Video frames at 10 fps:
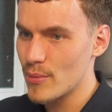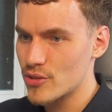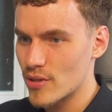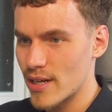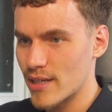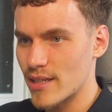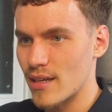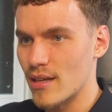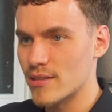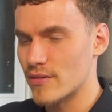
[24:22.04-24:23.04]
try and add that
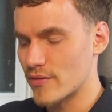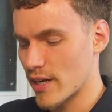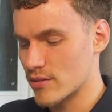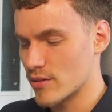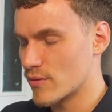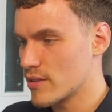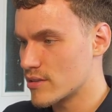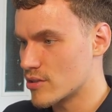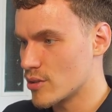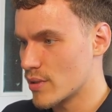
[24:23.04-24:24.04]
last effect on, right?
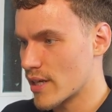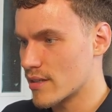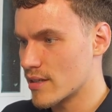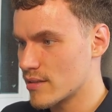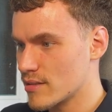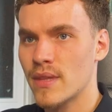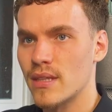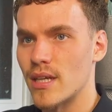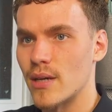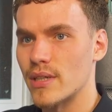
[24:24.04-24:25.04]
So duplicate this.
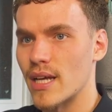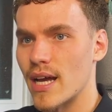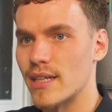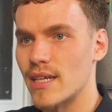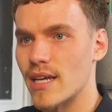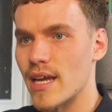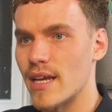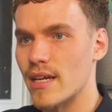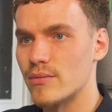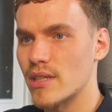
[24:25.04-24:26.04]
I'm just going to add
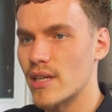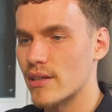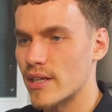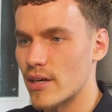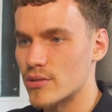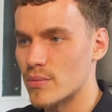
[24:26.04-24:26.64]
a Gaussian